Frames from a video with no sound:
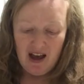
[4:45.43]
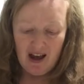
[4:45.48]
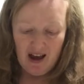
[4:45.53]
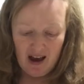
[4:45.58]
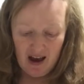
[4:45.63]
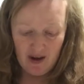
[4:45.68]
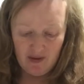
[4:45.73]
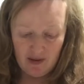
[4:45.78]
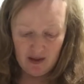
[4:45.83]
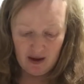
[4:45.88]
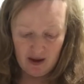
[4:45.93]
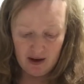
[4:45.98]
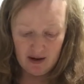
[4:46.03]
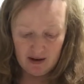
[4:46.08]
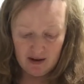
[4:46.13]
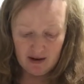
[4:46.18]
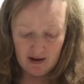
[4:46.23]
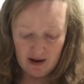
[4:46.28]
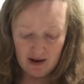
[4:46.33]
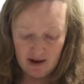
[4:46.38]
And
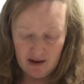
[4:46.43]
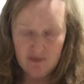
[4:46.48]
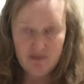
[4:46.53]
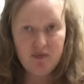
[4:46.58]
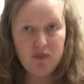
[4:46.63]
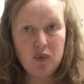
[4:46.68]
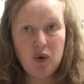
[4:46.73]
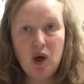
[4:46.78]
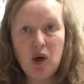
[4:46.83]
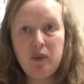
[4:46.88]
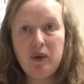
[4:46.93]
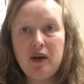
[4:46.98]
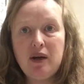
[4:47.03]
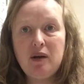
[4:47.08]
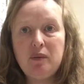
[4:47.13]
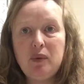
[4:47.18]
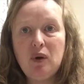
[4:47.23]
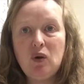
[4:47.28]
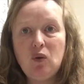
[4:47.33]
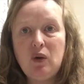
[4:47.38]
then probably in
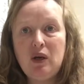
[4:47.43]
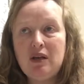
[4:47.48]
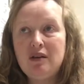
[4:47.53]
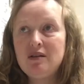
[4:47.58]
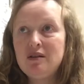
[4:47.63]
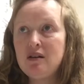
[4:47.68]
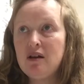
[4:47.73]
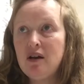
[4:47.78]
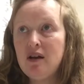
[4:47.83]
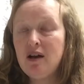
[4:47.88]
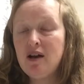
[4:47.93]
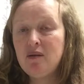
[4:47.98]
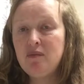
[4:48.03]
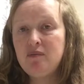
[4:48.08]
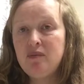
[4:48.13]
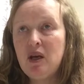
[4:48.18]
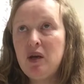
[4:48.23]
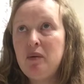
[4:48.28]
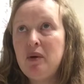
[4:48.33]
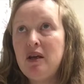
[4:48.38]
about a week's
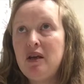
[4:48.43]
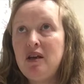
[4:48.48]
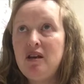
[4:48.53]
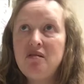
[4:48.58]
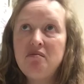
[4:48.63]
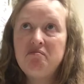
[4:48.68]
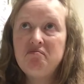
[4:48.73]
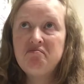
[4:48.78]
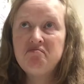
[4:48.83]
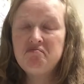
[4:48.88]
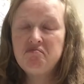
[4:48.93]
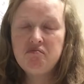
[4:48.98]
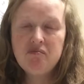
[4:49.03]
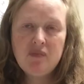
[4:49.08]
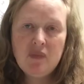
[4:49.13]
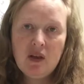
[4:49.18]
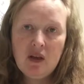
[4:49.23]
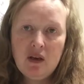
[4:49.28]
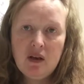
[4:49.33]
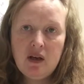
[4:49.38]
time, maybe
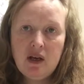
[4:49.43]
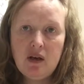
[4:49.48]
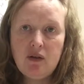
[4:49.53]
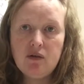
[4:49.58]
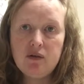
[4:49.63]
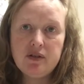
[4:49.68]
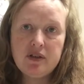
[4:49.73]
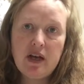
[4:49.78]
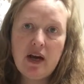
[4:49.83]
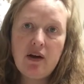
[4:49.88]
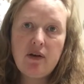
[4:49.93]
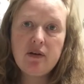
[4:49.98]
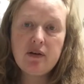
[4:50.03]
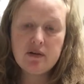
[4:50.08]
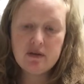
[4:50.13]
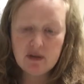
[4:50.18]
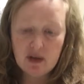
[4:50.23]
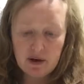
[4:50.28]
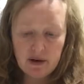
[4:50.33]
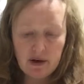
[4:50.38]
either Saturday or
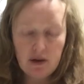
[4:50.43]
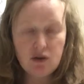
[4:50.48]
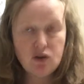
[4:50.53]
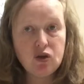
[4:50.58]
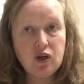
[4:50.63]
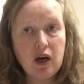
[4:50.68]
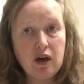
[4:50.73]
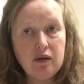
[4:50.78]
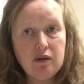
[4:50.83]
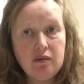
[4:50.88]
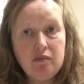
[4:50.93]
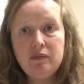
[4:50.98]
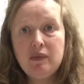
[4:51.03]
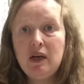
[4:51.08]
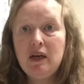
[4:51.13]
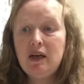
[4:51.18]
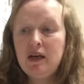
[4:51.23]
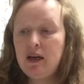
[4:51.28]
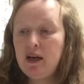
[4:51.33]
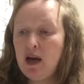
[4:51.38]
Sunday, I'll check them.
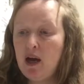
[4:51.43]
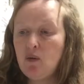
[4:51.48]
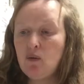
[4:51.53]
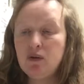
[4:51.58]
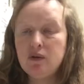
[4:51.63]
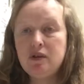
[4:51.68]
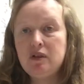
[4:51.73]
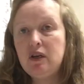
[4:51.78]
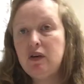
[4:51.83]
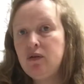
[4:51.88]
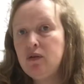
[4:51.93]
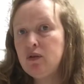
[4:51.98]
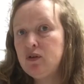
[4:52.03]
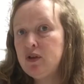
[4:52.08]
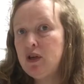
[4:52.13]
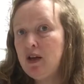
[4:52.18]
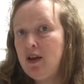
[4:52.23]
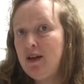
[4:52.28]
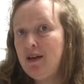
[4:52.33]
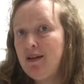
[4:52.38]
And we'll see if
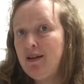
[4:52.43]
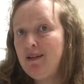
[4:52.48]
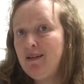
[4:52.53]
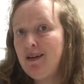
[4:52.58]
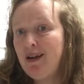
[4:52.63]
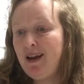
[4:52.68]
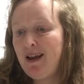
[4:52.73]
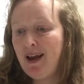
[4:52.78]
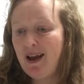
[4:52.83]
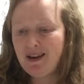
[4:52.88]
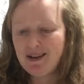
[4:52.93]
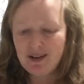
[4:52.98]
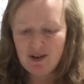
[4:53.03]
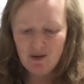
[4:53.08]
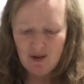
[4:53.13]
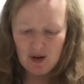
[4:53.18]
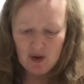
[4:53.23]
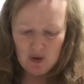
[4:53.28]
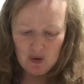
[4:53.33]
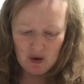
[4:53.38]
there's any
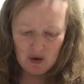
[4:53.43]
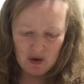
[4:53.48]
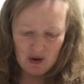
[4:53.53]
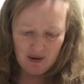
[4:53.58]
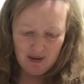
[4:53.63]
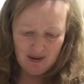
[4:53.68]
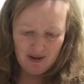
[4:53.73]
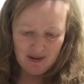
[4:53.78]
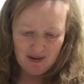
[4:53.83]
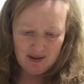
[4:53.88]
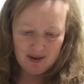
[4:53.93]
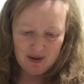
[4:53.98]
activity going on there.